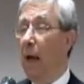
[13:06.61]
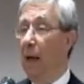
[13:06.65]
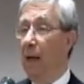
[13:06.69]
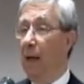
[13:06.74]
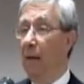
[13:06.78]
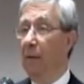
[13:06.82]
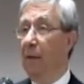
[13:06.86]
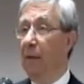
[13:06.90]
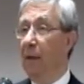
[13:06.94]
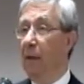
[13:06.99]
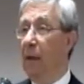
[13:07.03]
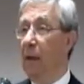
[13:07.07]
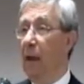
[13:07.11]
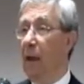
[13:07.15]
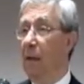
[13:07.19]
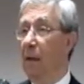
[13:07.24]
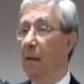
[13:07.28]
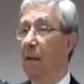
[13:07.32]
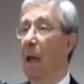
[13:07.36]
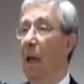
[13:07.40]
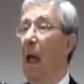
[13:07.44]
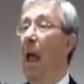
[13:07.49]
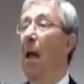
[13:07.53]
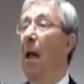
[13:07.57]
and if it
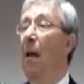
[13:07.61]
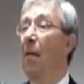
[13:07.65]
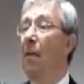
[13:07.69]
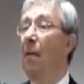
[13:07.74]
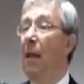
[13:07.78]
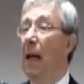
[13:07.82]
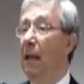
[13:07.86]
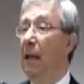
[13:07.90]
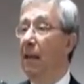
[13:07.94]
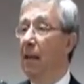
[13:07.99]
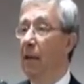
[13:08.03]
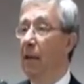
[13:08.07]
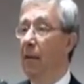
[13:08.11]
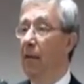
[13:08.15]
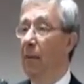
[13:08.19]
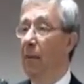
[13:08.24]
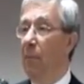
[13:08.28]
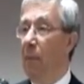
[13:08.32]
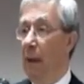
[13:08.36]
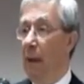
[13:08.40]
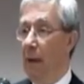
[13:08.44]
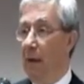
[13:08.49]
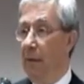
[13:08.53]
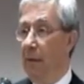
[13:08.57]
does, that's
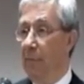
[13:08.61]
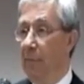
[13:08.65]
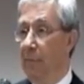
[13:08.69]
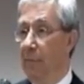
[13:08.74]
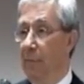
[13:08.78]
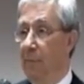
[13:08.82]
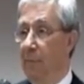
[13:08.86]
even better.